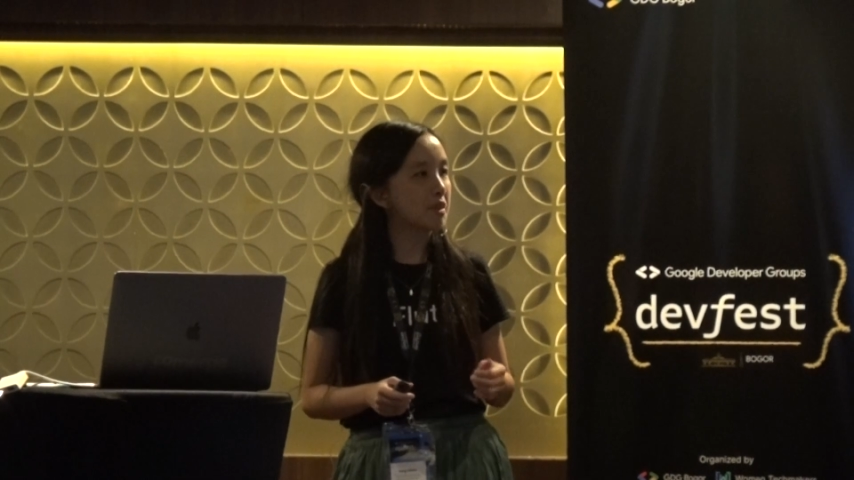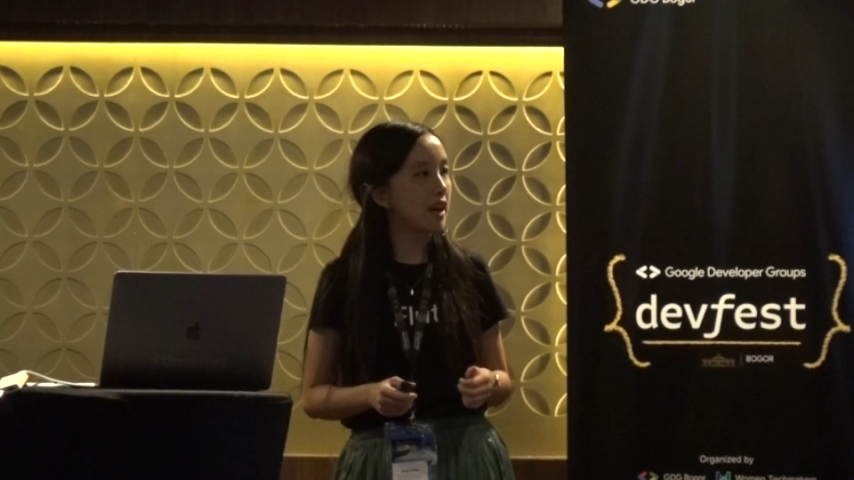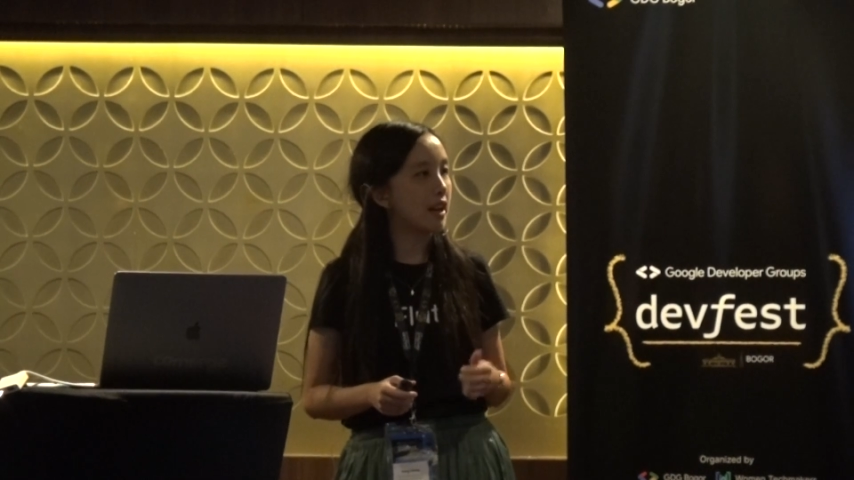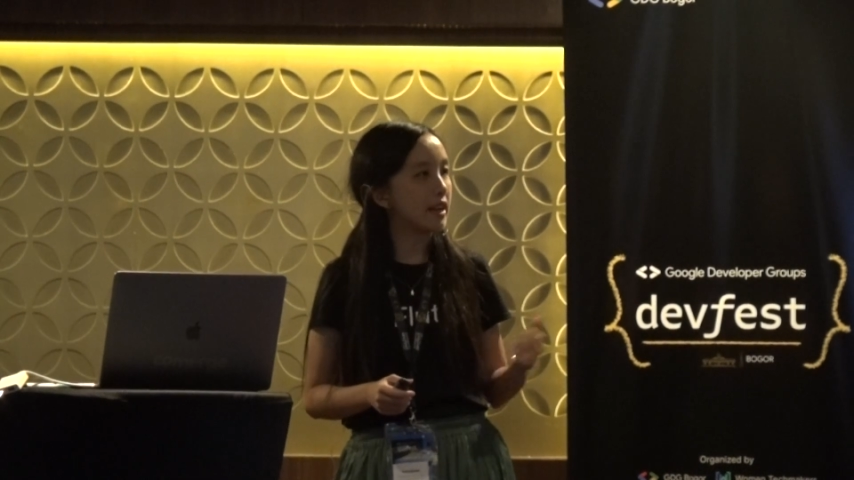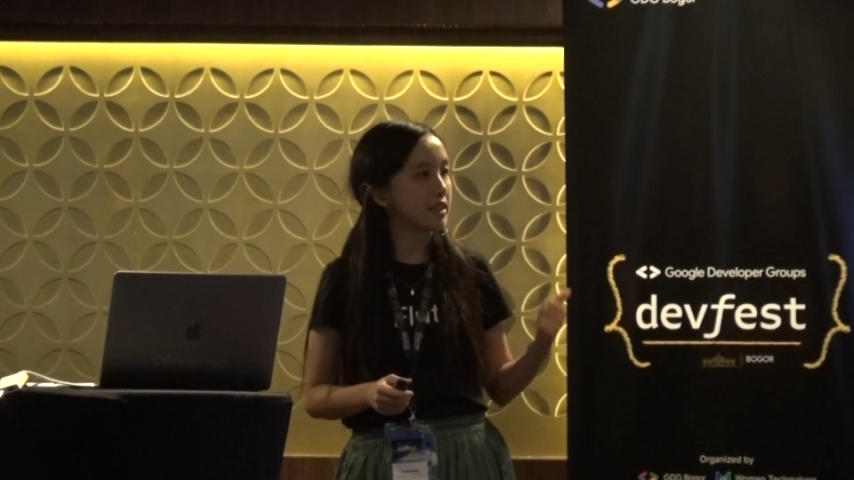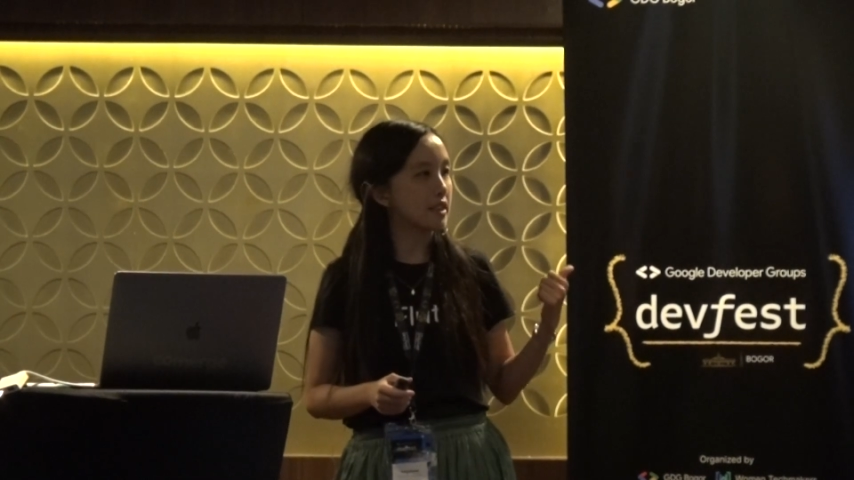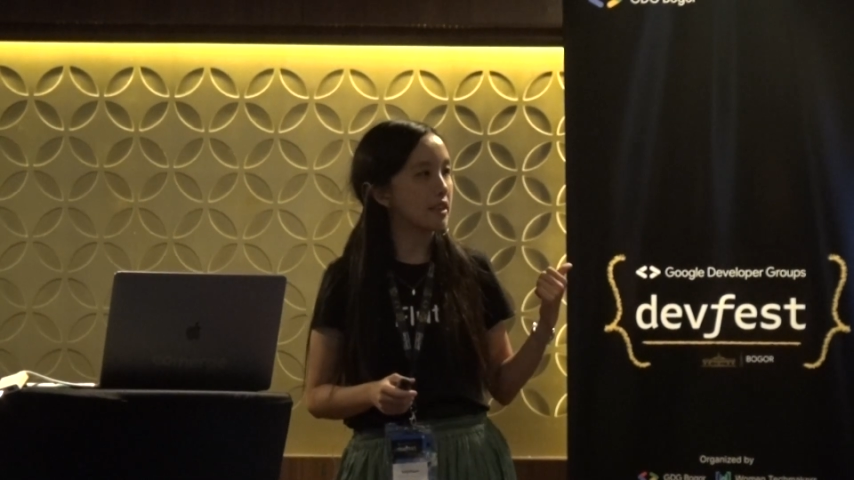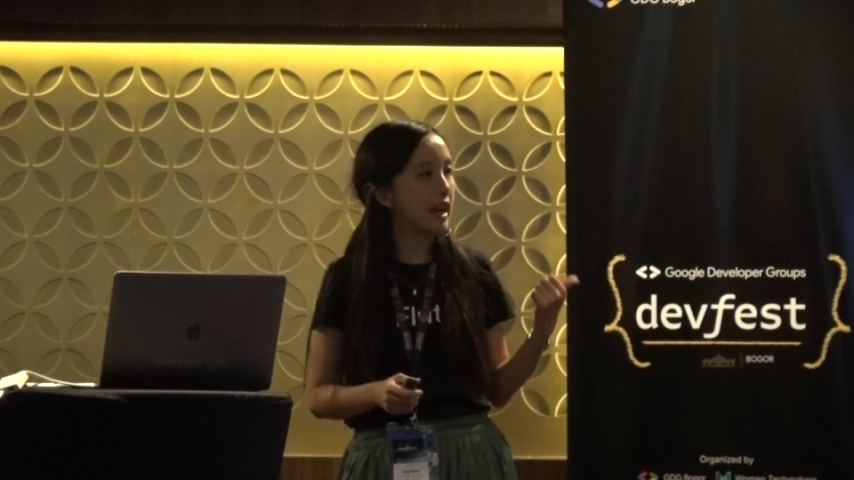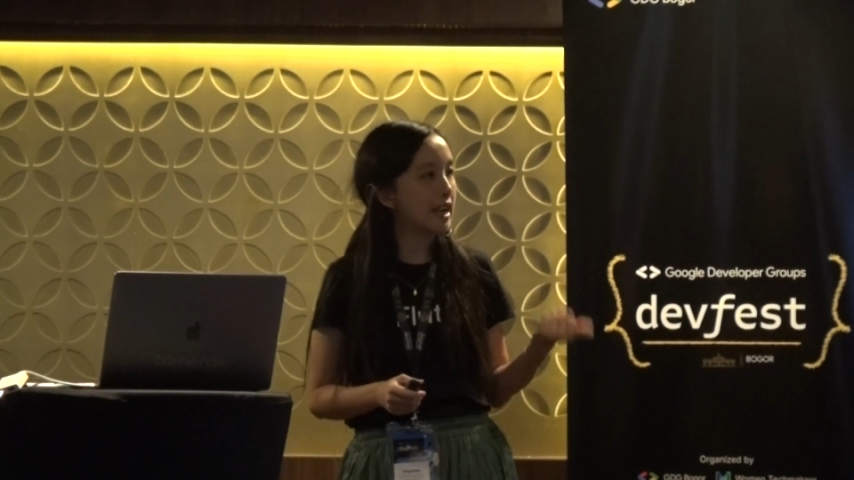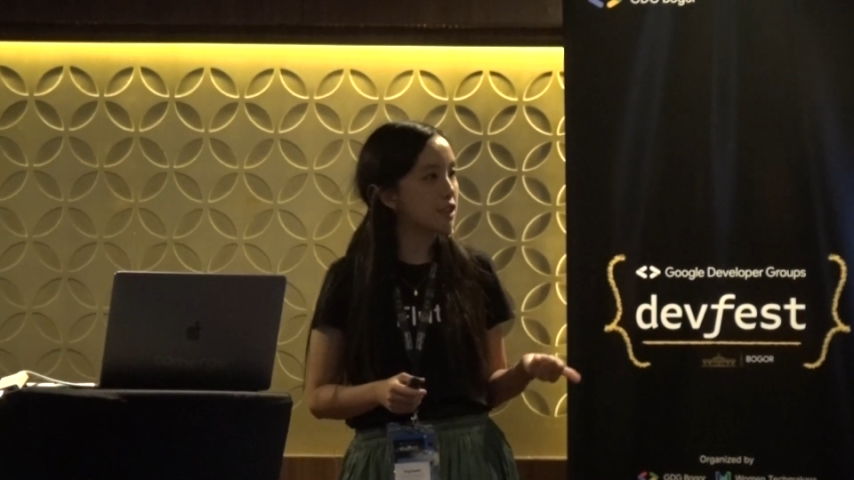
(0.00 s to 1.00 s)
are
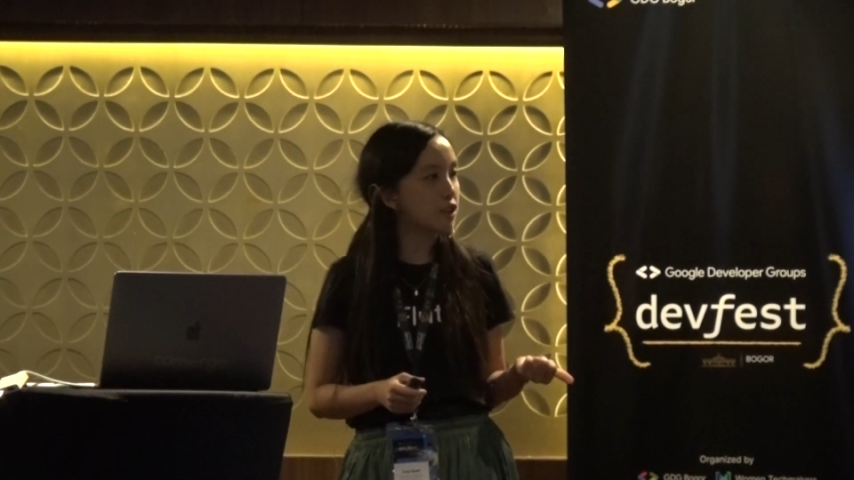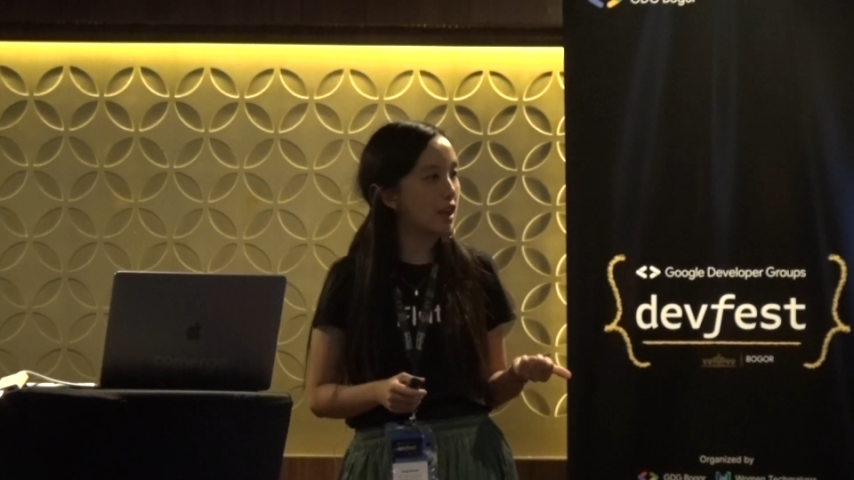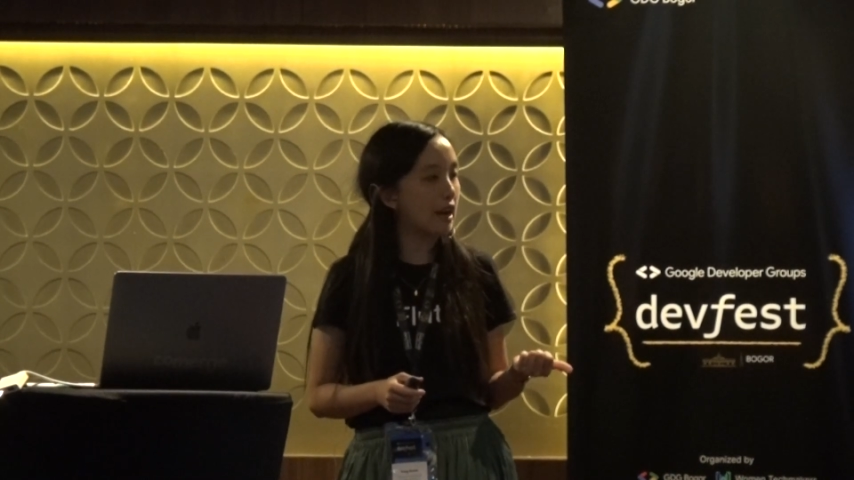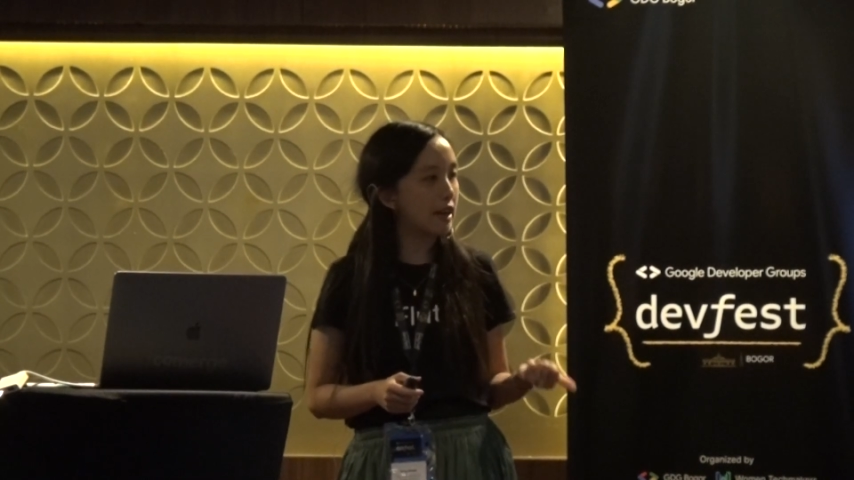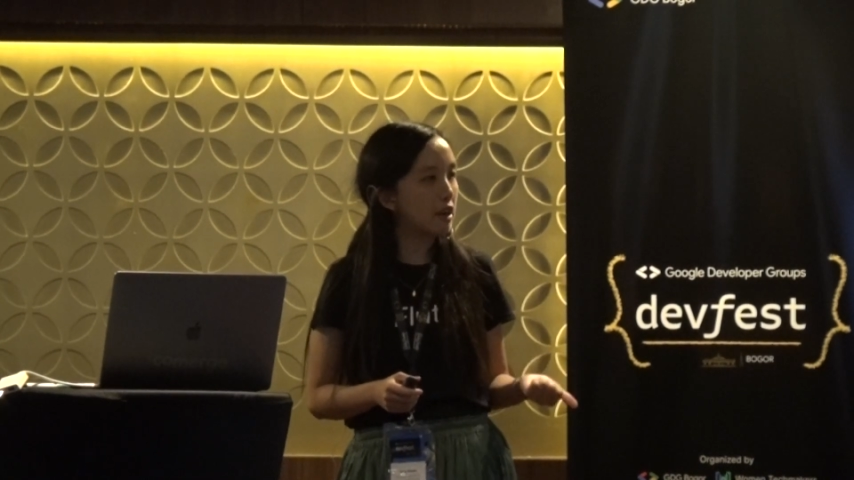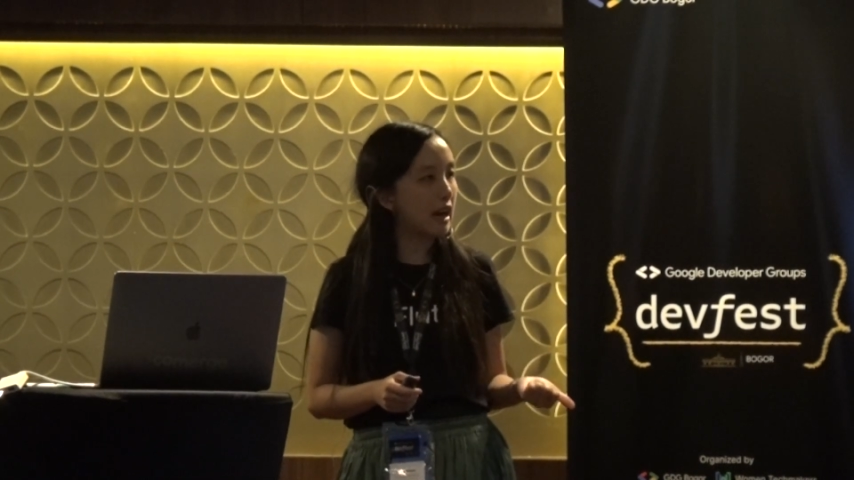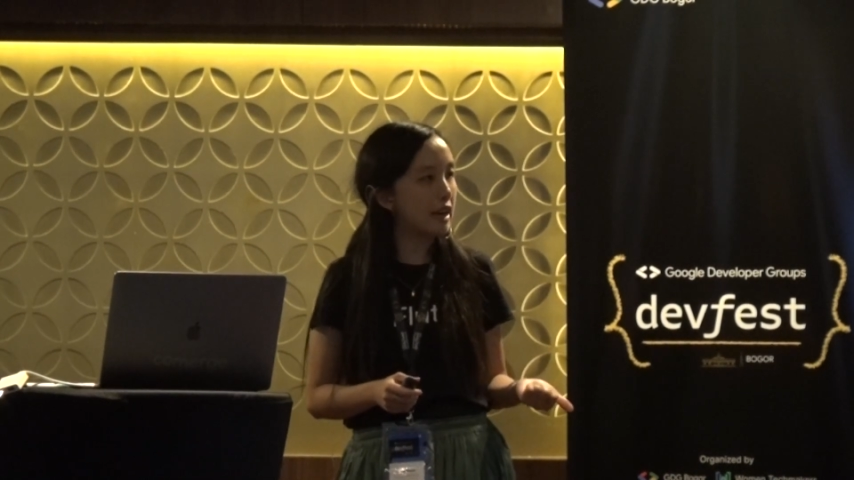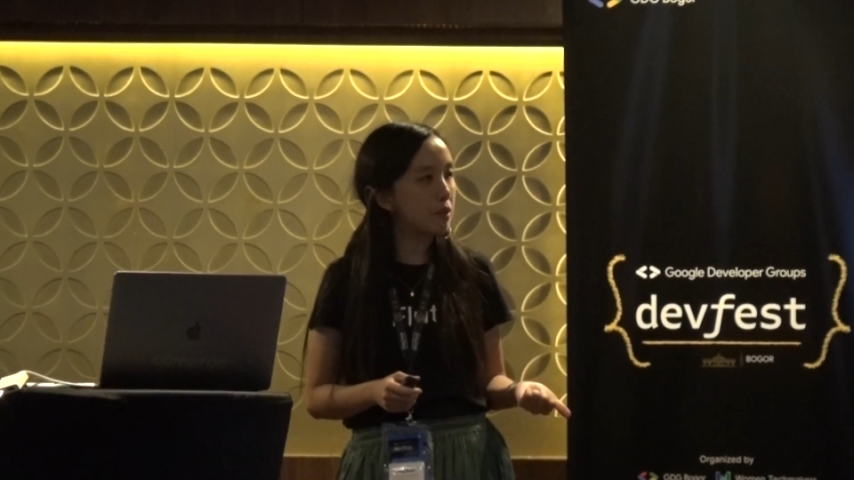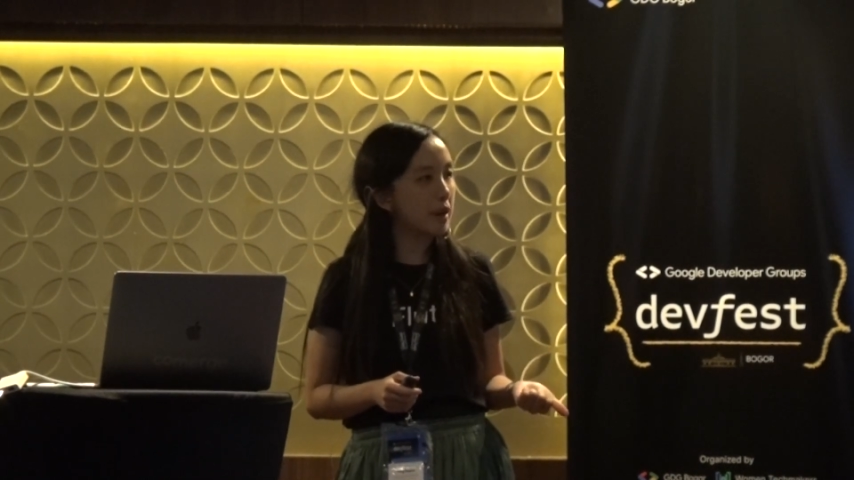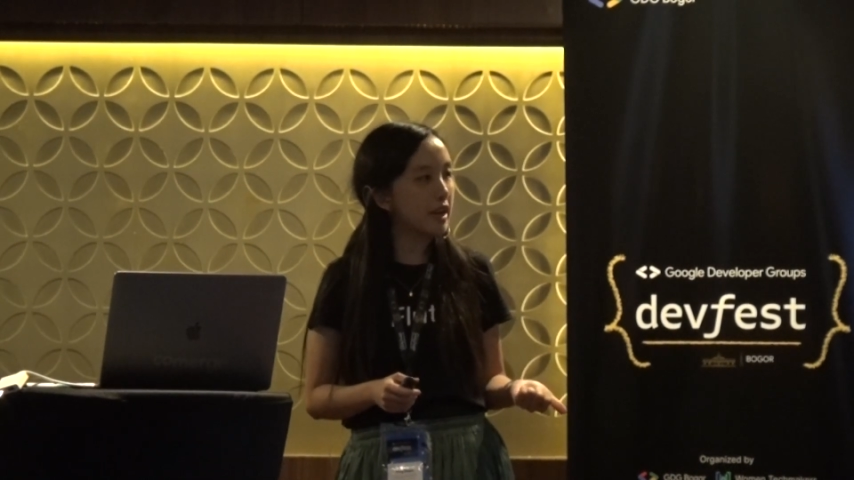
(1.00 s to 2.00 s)
like
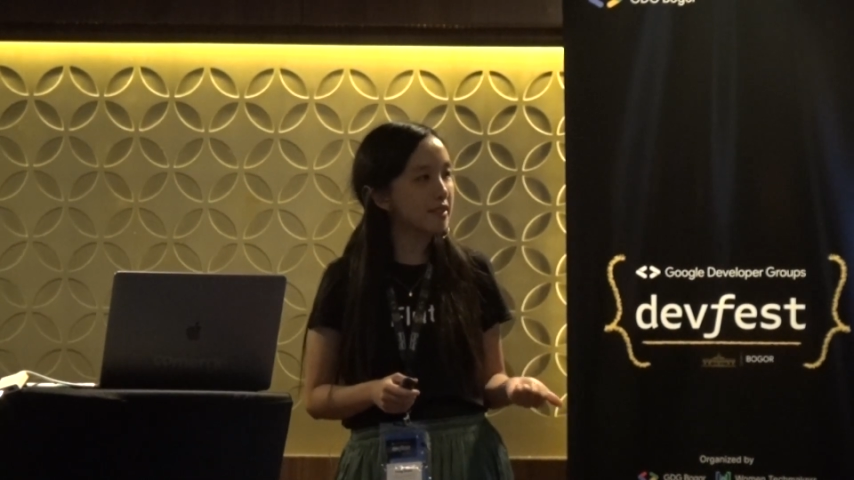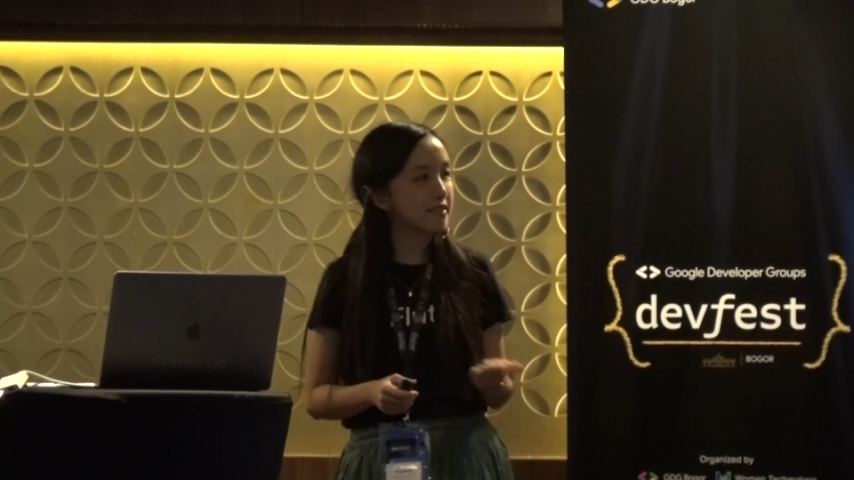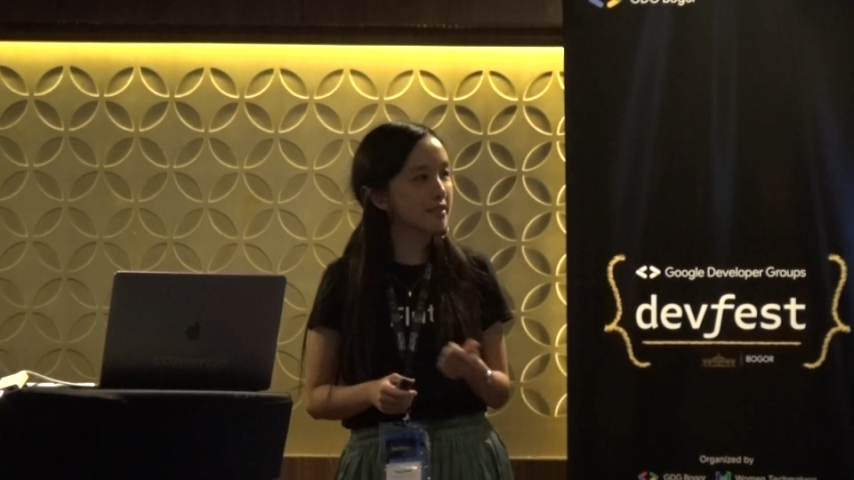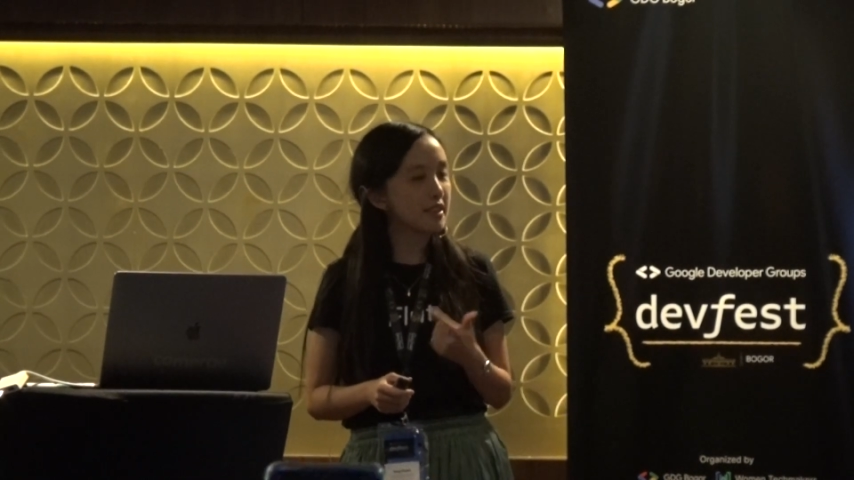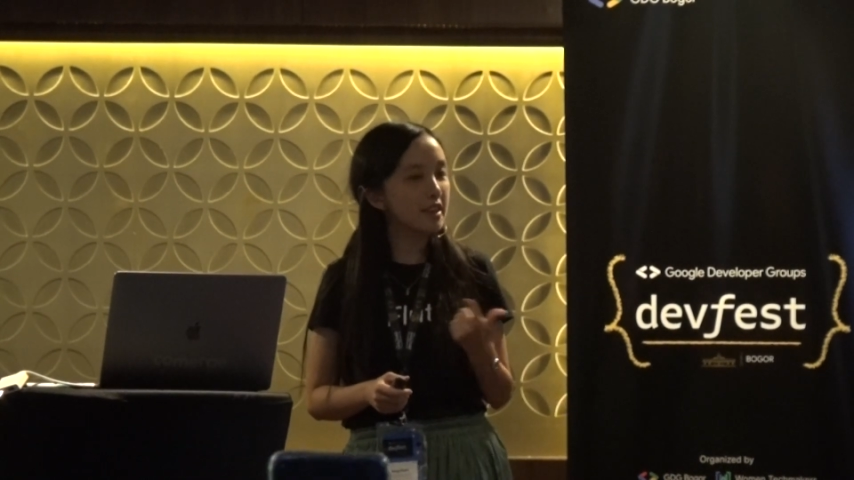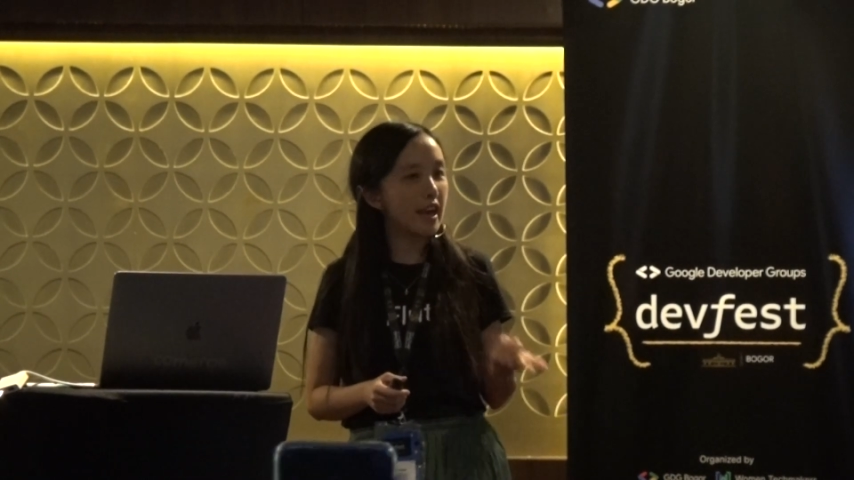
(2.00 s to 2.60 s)
iOS,